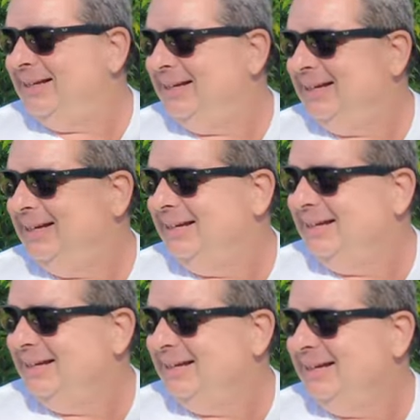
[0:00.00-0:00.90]

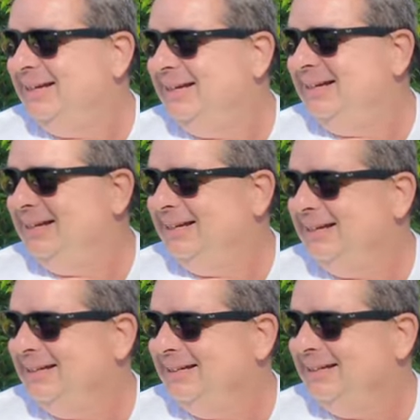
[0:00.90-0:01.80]

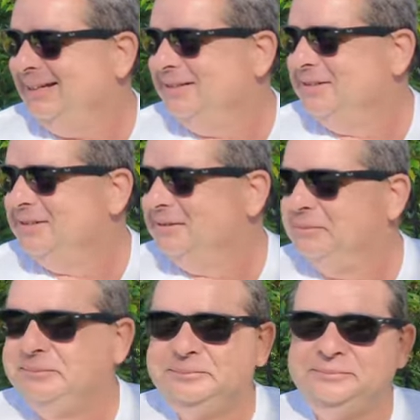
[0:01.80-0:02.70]

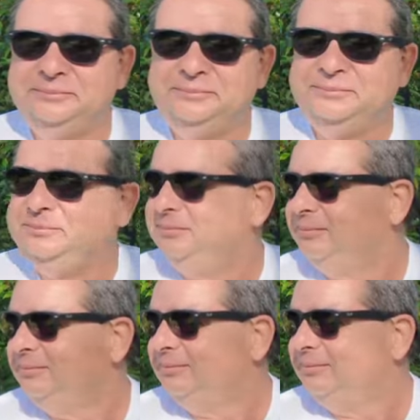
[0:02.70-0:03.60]

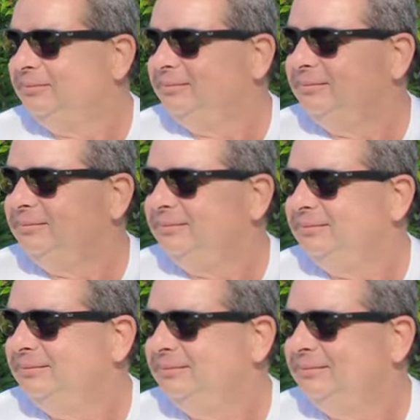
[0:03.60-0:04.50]

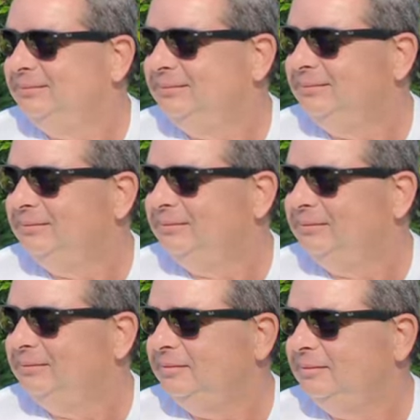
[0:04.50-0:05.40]

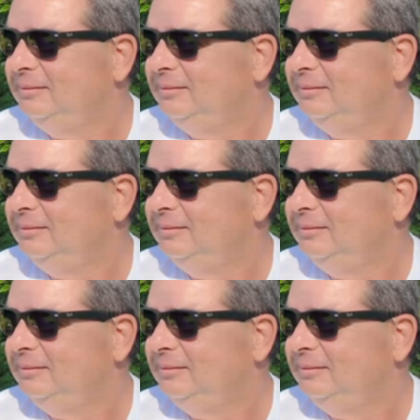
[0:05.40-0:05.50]
[no speech]